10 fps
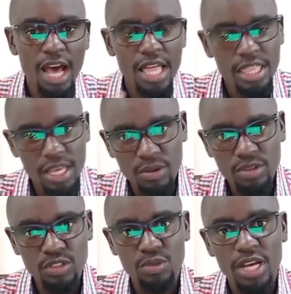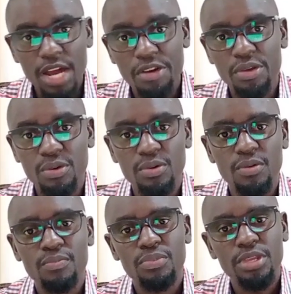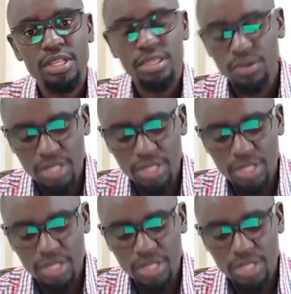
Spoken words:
and they're going to carry you in the